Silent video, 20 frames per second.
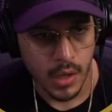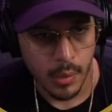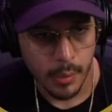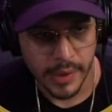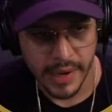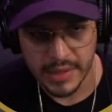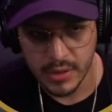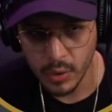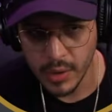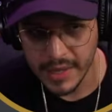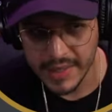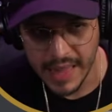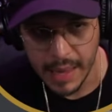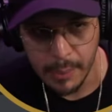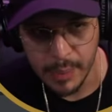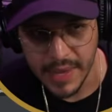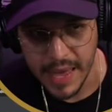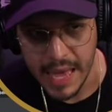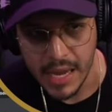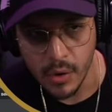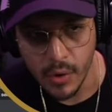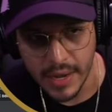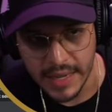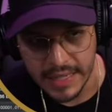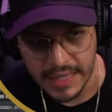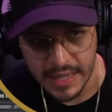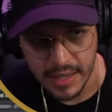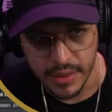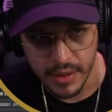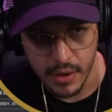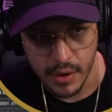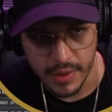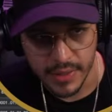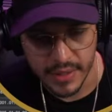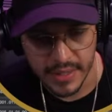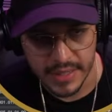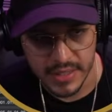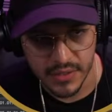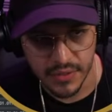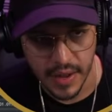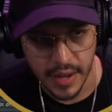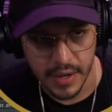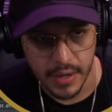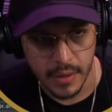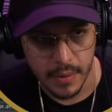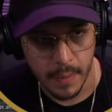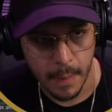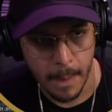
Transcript: But I do like that piano idea though. I think that's fire.